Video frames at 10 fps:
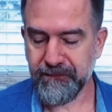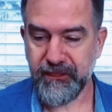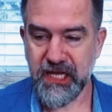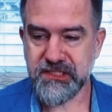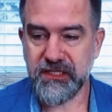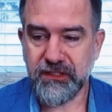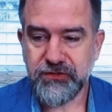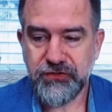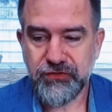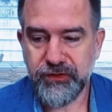It's not
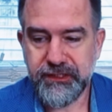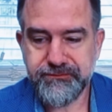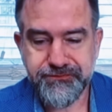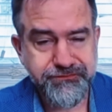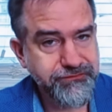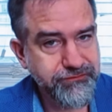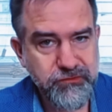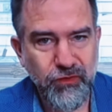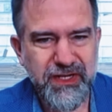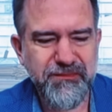too sweet.
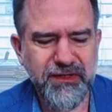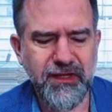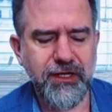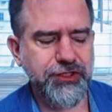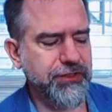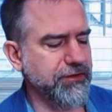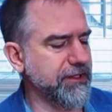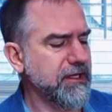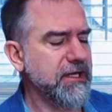We didn't put a lot of sugar in.